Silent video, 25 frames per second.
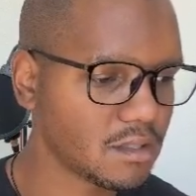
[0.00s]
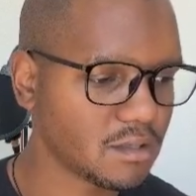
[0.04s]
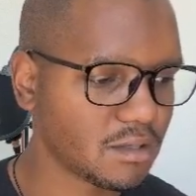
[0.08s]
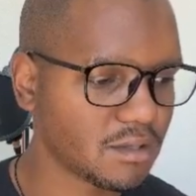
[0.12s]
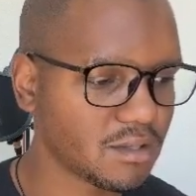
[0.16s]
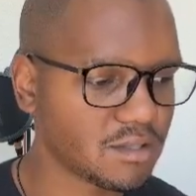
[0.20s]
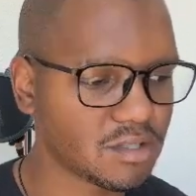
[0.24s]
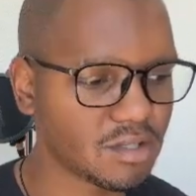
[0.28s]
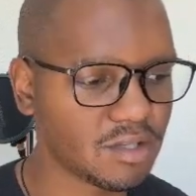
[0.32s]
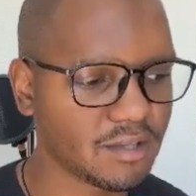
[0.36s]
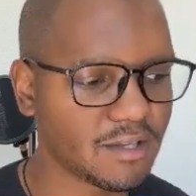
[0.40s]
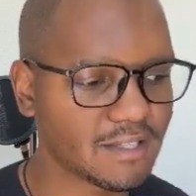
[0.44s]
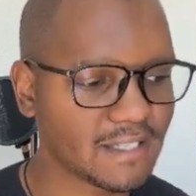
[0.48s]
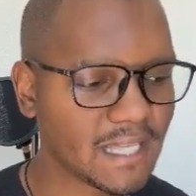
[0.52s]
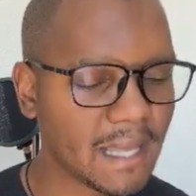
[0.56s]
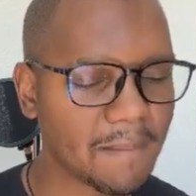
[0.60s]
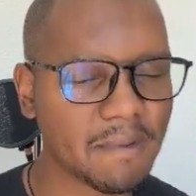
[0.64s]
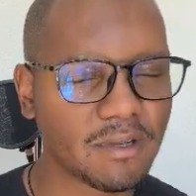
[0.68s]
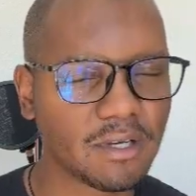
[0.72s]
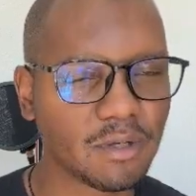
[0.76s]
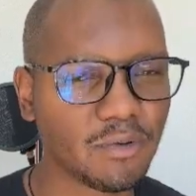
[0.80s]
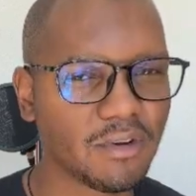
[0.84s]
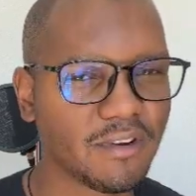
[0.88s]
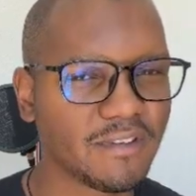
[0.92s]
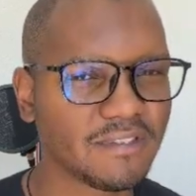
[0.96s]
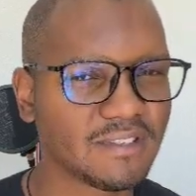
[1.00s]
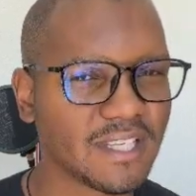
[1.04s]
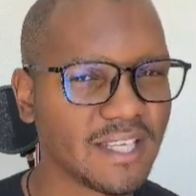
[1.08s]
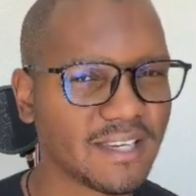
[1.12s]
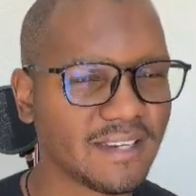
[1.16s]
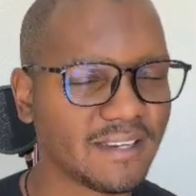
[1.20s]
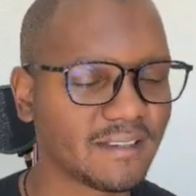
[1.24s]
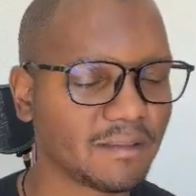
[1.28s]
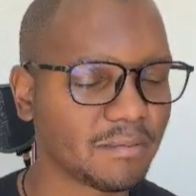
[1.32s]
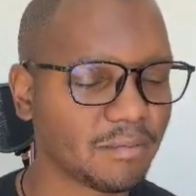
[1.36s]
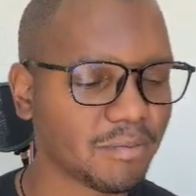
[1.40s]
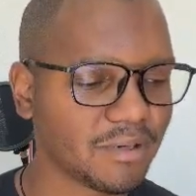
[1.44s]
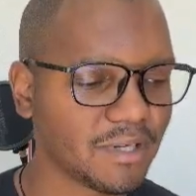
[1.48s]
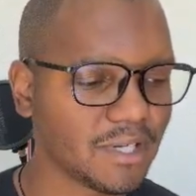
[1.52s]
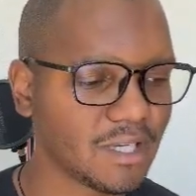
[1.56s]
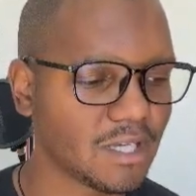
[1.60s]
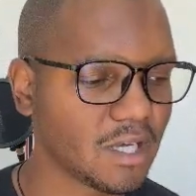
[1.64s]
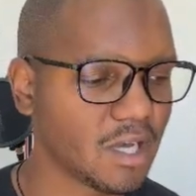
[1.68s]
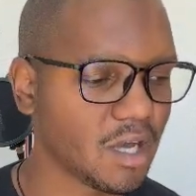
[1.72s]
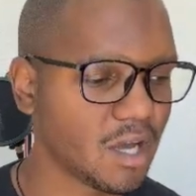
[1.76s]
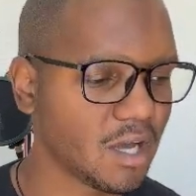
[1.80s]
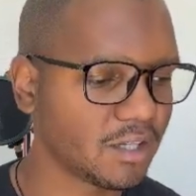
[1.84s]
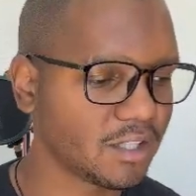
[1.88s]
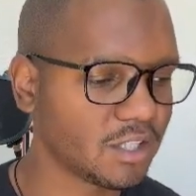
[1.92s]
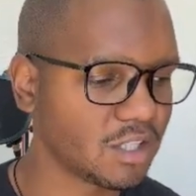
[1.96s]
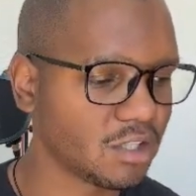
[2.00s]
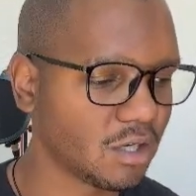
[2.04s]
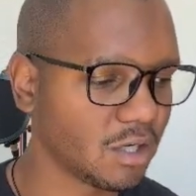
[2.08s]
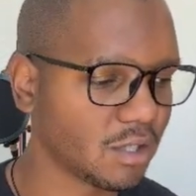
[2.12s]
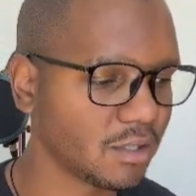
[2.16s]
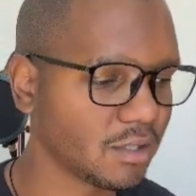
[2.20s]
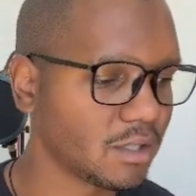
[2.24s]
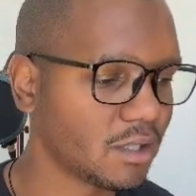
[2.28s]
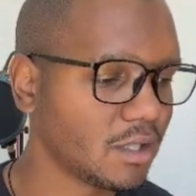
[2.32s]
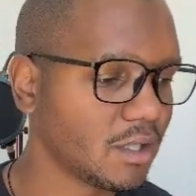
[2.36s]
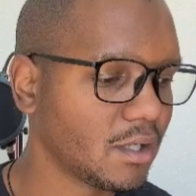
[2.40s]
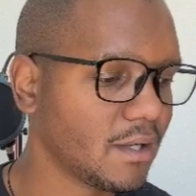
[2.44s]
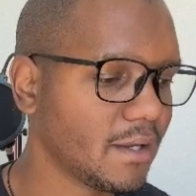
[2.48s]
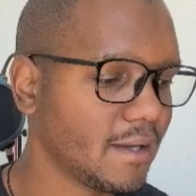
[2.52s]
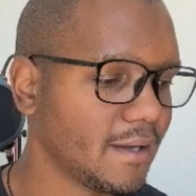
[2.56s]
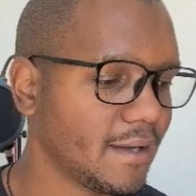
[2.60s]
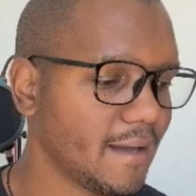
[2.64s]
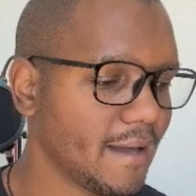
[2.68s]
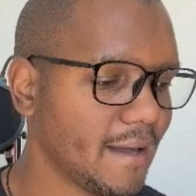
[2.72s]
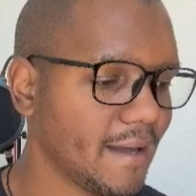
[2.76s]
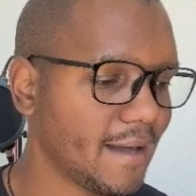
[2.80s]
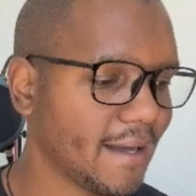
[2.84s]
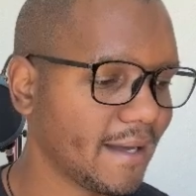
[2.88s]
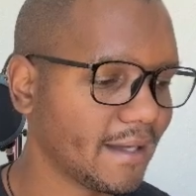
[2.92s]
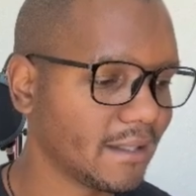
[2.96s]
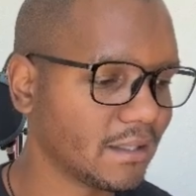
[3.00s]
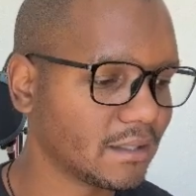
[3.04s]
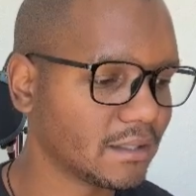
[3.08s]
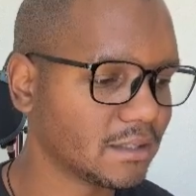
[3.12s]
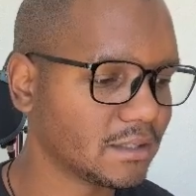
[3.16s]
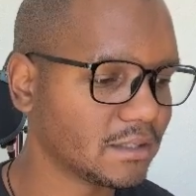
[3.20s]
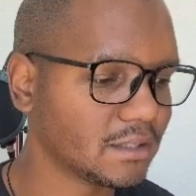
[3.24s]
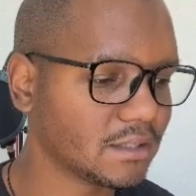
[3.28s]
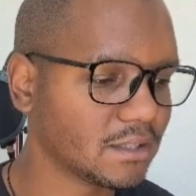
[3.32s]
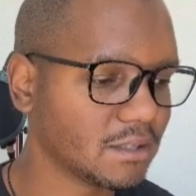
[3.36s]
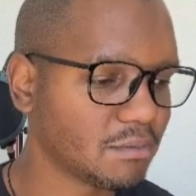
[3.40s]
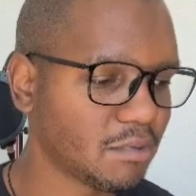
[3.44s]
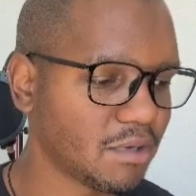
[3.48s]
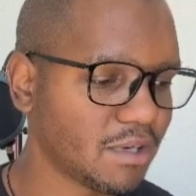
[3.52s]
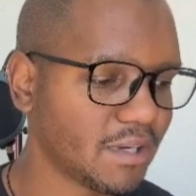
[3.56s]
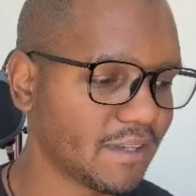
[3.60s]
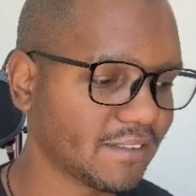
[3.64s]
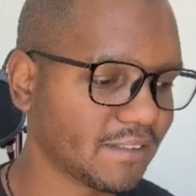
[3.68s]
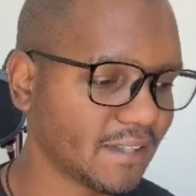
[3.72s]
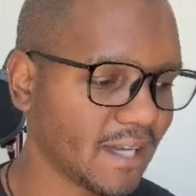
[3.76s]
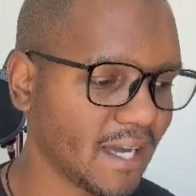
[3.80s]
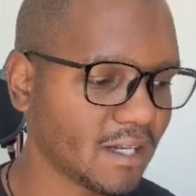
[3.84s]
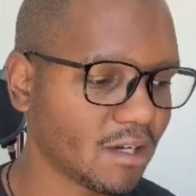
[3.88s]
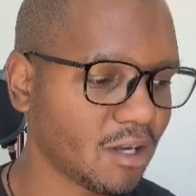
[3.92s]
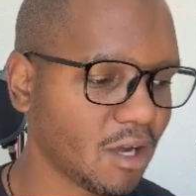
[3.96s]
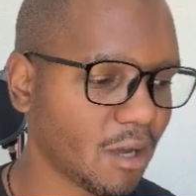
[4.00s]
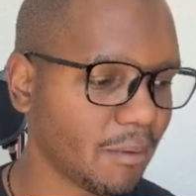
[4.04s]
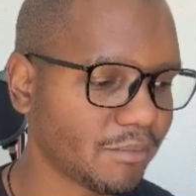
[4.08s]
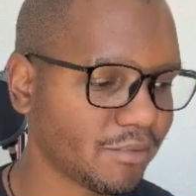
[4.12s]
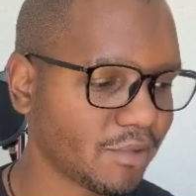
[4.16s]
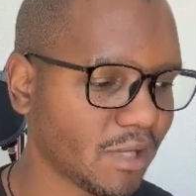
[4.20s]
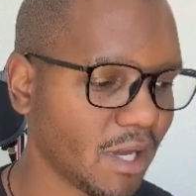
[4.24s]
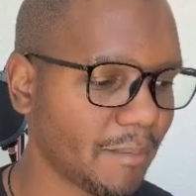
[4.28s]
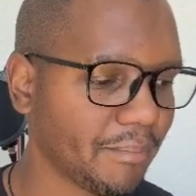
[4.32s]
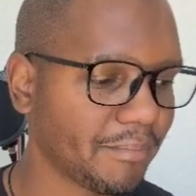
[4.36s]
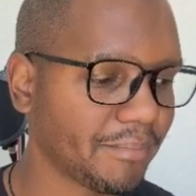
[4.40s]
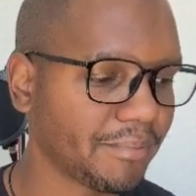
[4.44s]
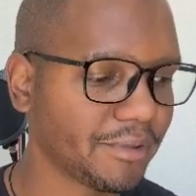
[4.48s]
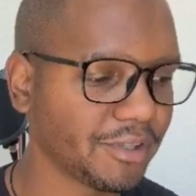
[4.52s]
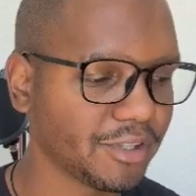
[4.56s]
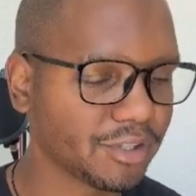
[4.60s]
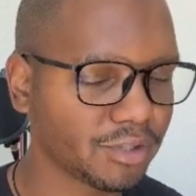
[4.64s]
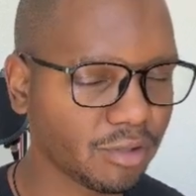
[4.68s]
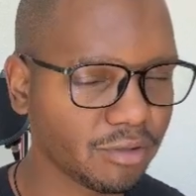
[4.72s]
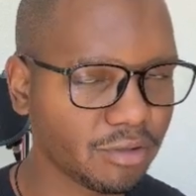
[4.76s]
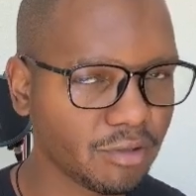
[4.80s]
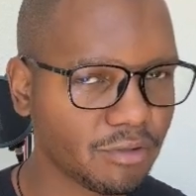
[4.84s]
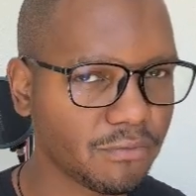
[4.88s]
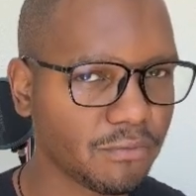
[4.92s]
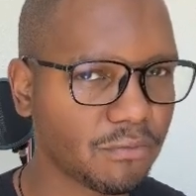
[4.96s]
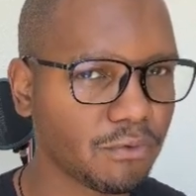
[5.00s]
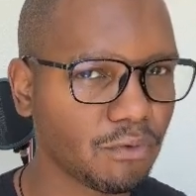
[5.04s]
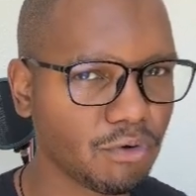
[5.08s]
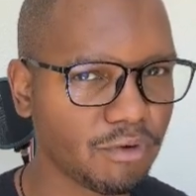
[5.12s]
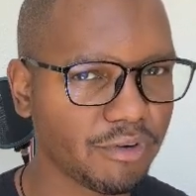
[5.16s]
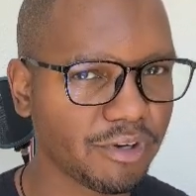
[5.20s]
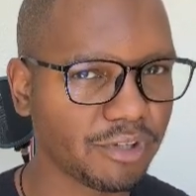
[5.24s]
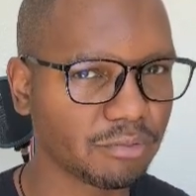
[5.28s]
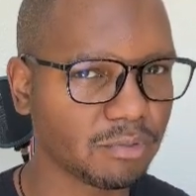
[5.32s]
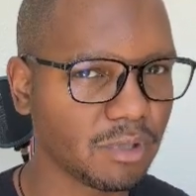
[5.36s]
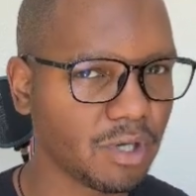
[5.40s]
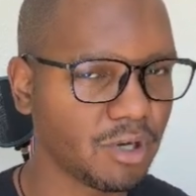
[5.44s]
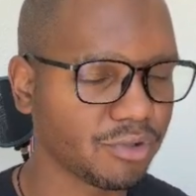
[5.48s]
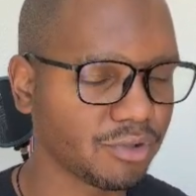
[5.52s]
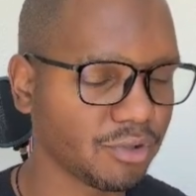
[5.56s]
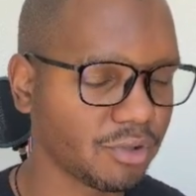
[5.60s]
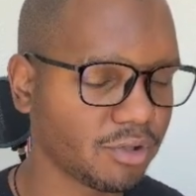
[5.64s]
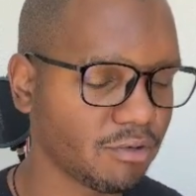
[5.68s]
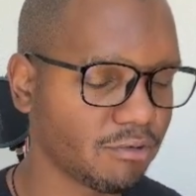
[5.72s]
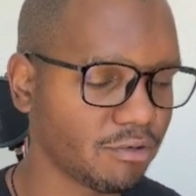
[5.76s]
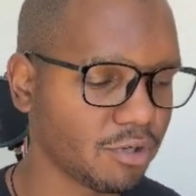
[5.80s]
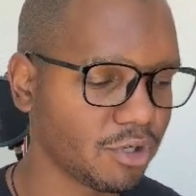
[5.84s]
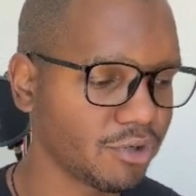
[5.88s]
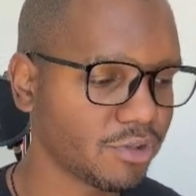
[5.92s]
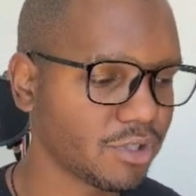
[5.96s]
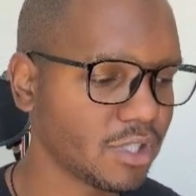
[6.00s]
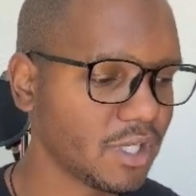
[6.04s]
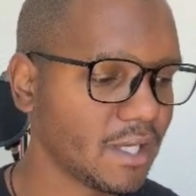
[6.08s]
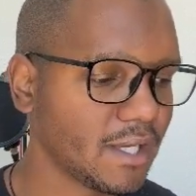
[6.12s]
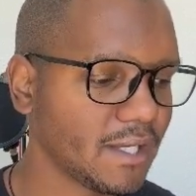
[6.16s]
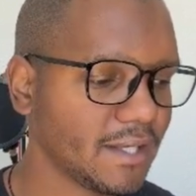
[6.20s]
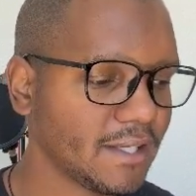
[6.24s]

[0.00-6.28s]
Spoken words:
So the examiner would have said this pretty early on, and when the sign comes up, it's on the floor as well, it's on the road.